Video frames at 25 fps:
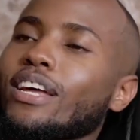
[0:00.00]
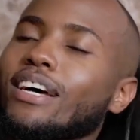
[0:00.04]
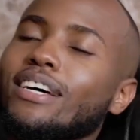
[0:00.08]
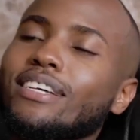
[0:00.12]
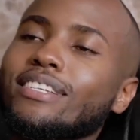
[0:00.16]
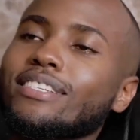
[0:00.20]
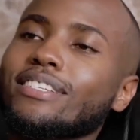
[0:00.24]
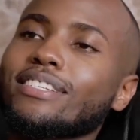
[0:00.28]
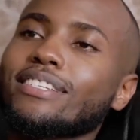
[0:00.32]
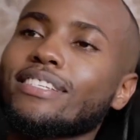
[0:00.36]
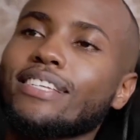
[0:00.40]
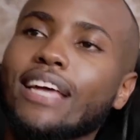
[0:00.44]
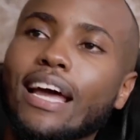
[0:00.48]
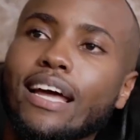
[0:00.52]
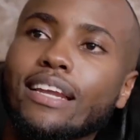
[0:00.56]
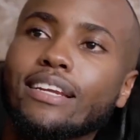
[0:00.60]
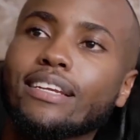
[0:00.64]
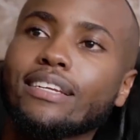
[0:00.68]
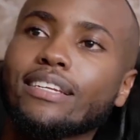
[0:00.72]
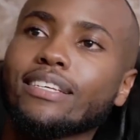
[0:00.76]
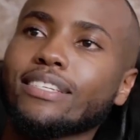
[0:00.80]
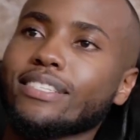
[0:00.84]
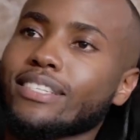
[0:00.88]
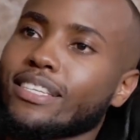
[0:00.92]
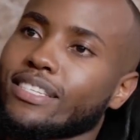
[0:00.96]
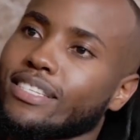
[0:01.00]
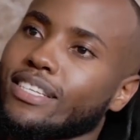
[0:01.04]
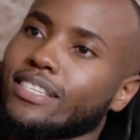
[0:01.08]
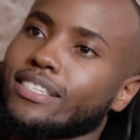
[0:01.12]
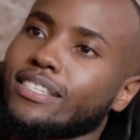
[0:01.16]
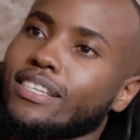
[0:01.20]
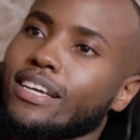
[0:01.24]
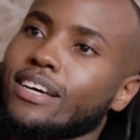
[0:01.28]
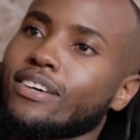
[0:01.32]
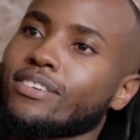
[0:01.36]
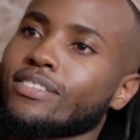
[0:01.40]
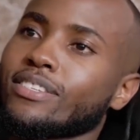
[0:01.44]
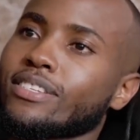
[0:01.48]
of this movie. Nilipenda
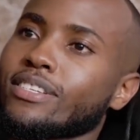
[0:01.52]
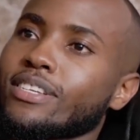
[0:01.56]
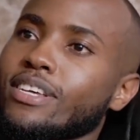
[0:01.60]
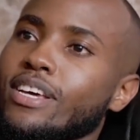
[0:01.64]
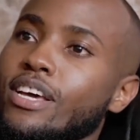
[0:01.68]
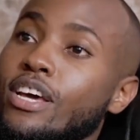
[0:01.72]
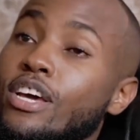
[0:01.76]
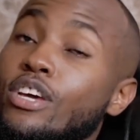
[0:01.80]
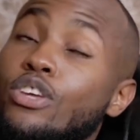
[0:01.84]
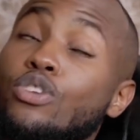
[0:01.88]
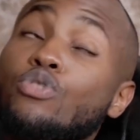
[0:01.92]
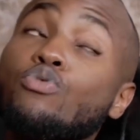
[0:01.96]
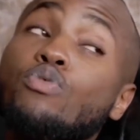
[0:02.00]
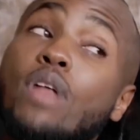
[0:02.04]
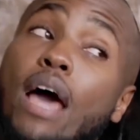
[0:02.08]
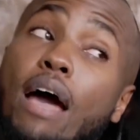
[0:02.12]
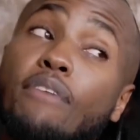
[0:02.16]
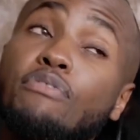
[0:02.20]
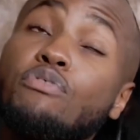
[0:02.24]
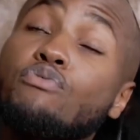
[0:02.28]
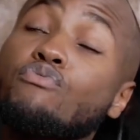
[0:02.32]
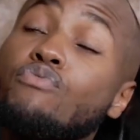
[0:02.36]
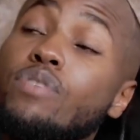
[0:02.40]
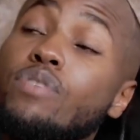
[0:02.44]
venye ilionyesha the